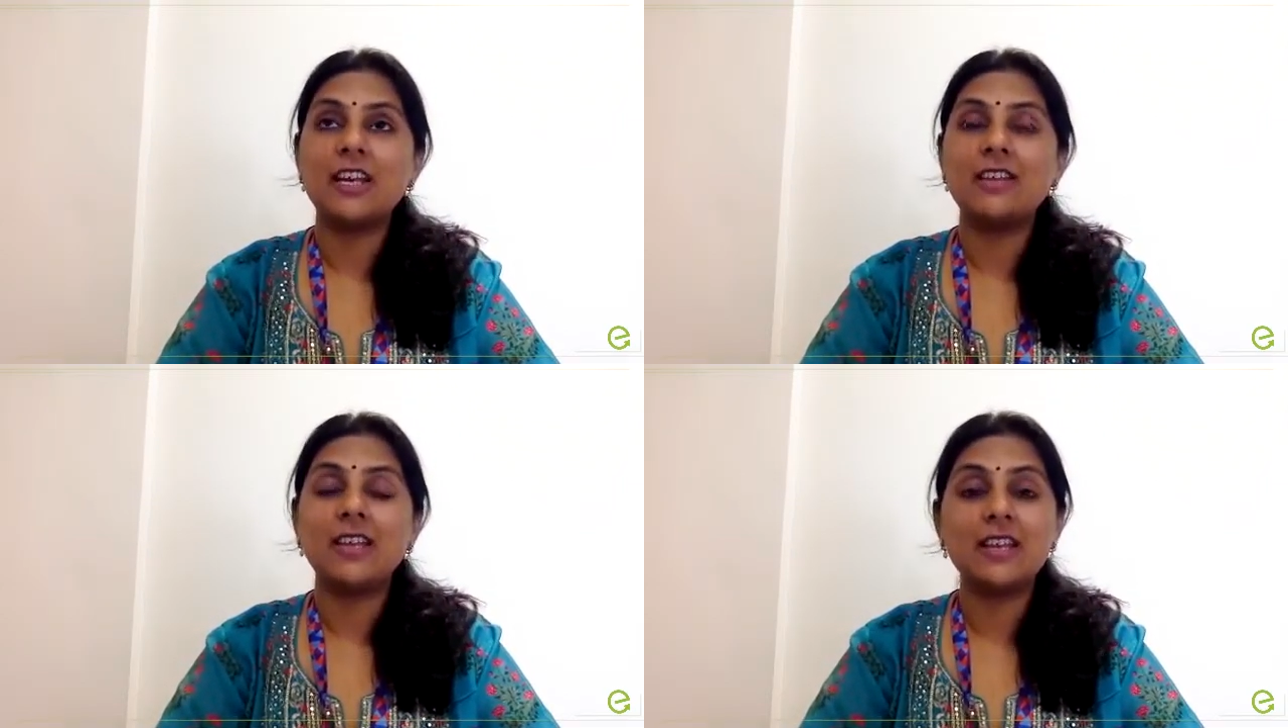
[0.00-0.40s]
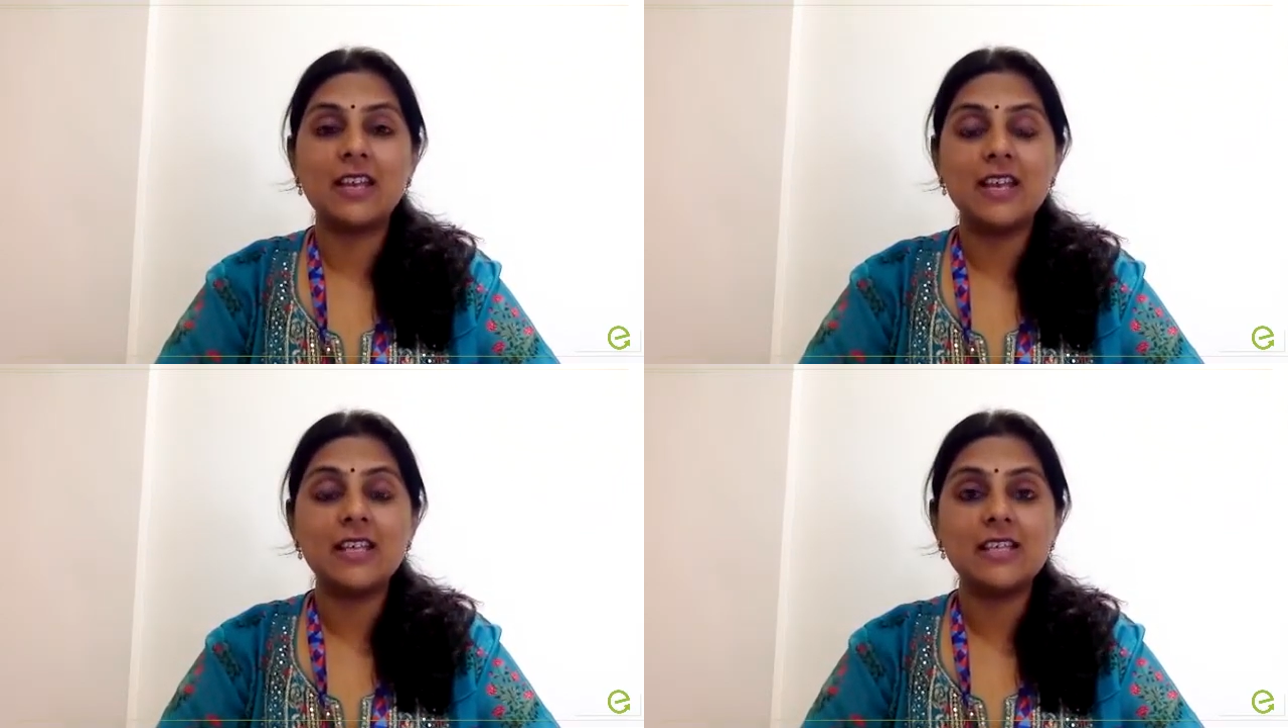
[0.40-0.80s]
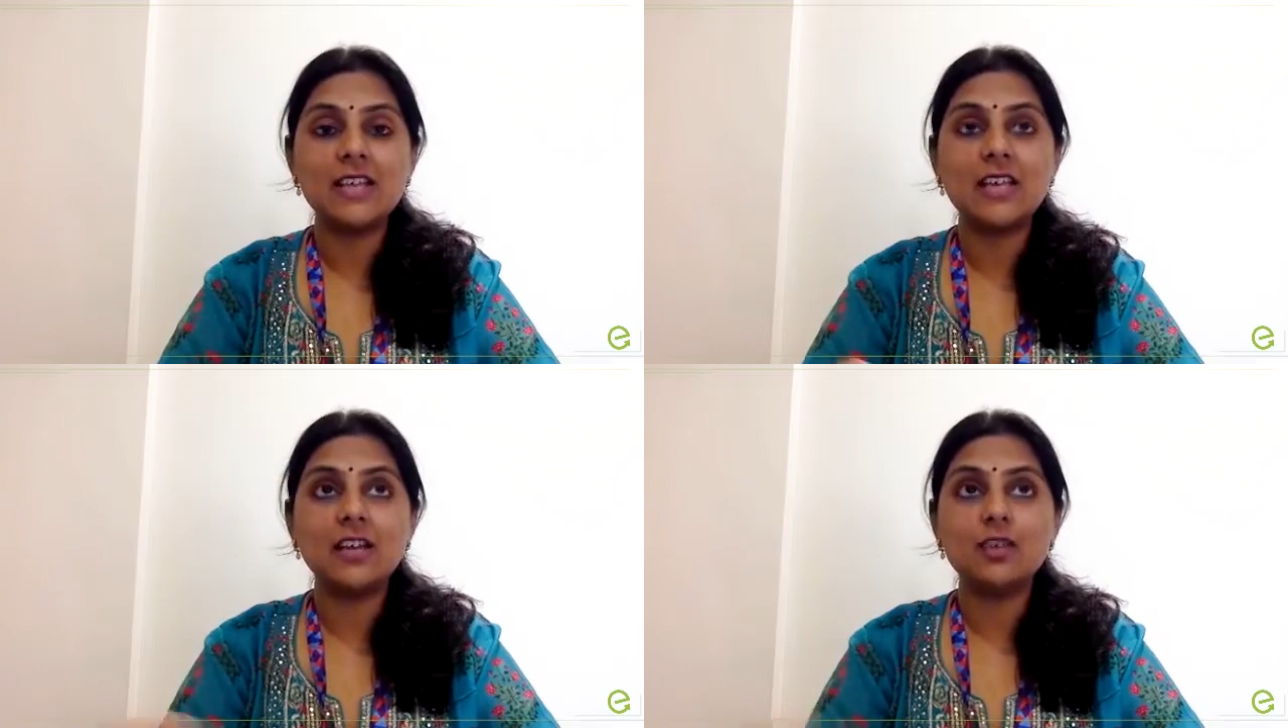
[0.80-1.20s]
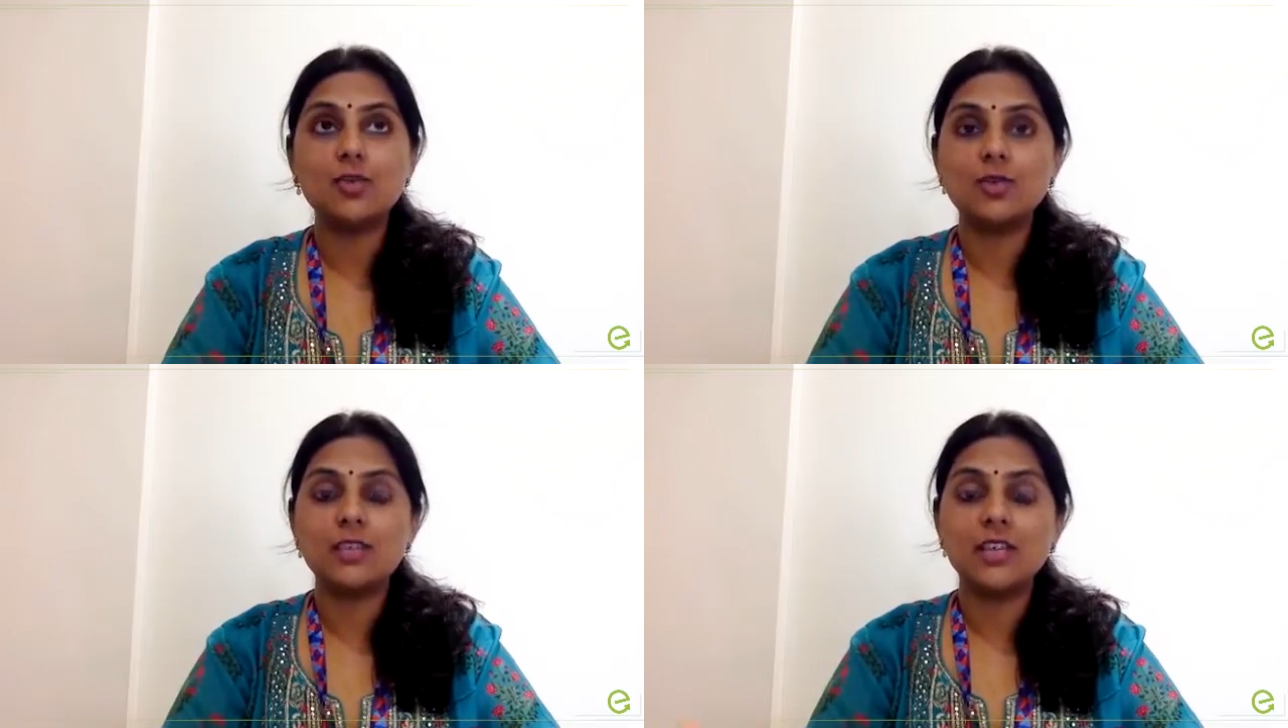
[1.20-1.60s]
There is an
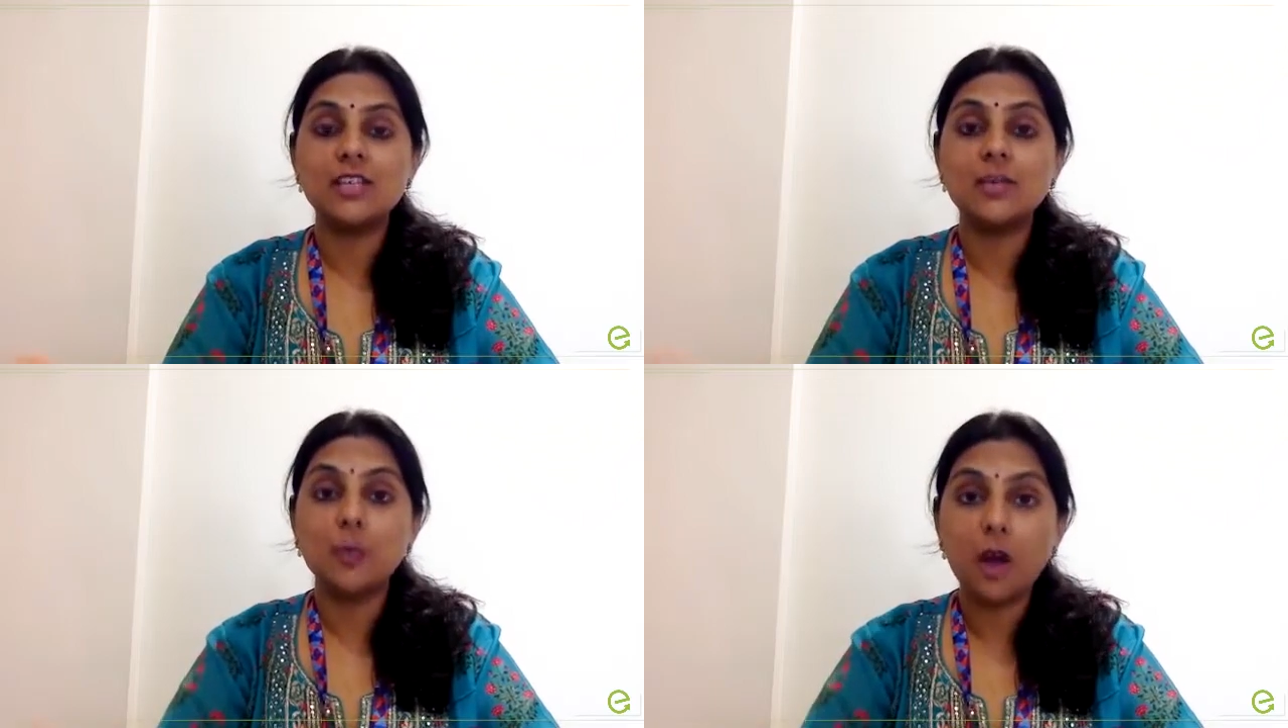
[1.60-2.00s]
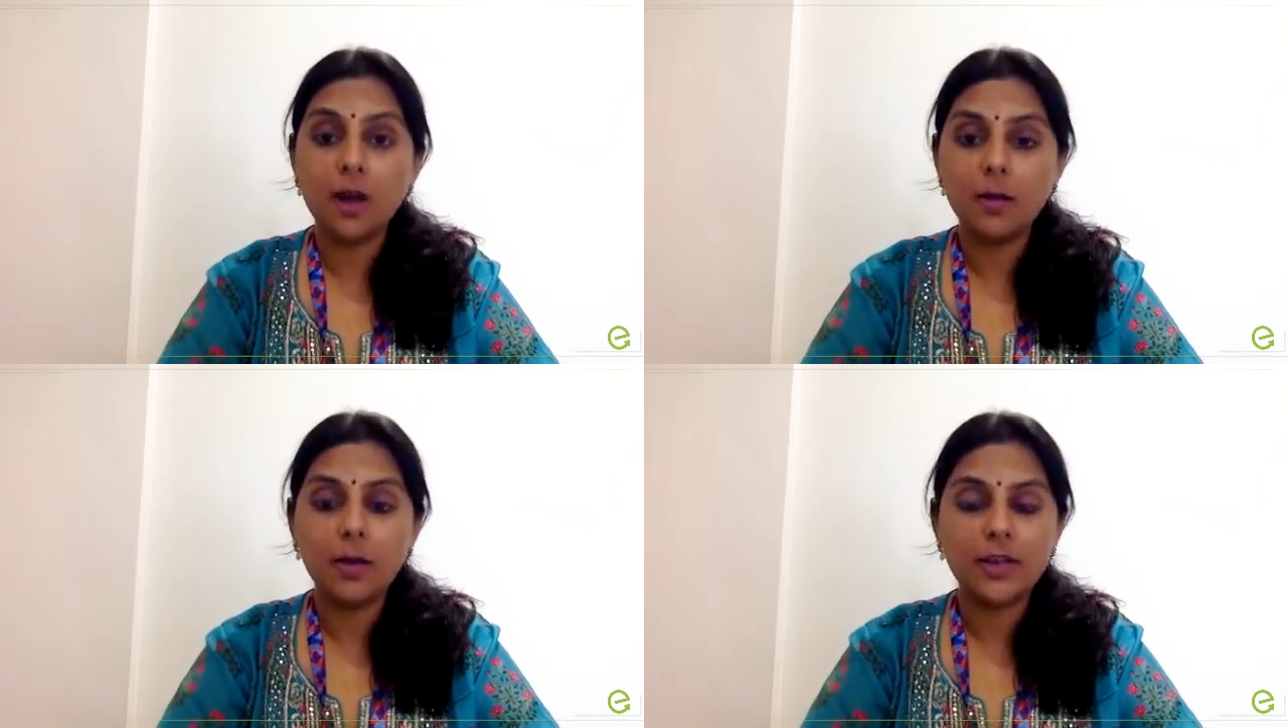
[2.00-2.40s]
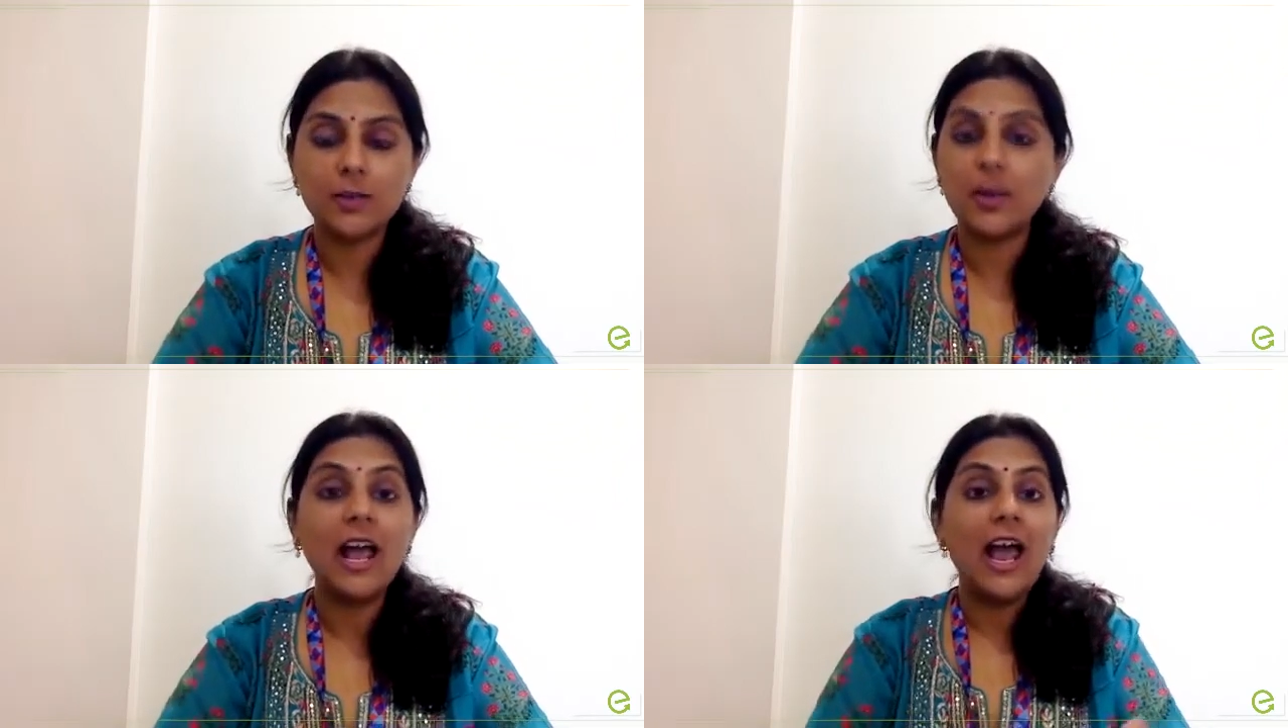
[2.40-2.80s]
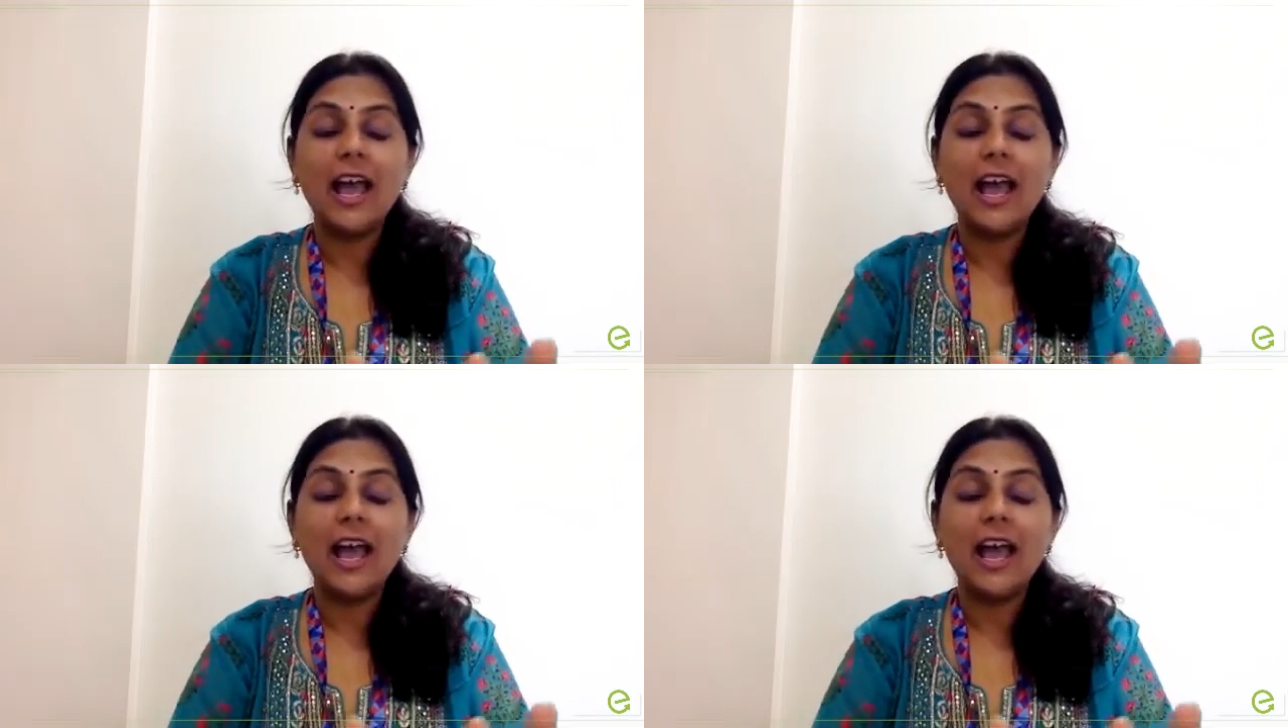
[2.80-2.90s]
associated workbook as well.